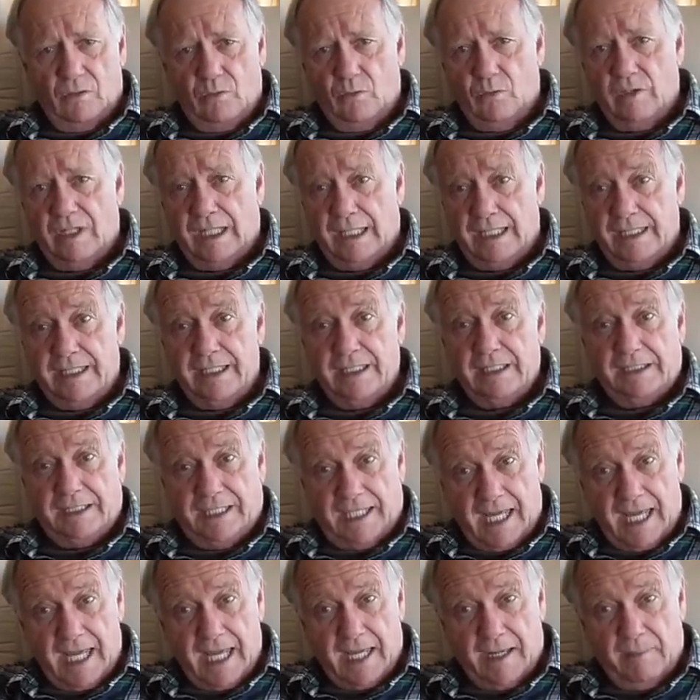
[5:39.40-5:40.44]
when I did
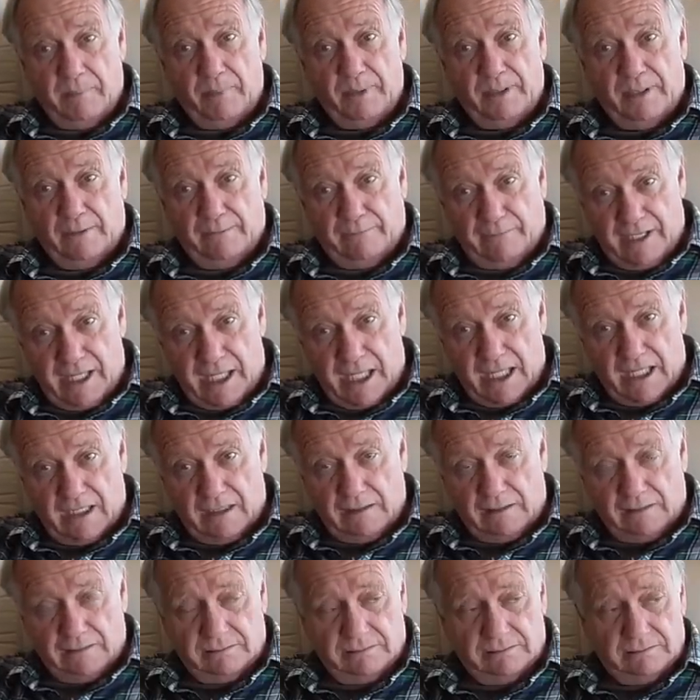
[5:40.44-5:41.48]
camp in a
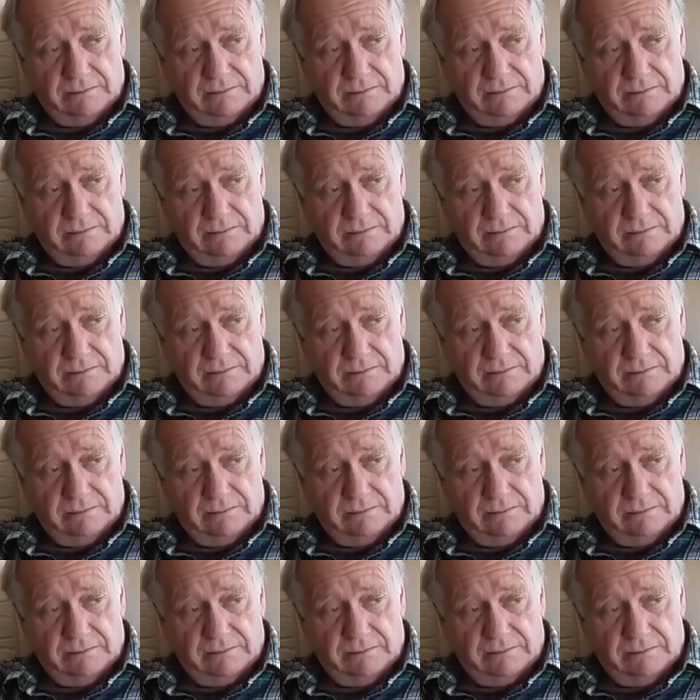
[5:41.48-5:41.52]
van,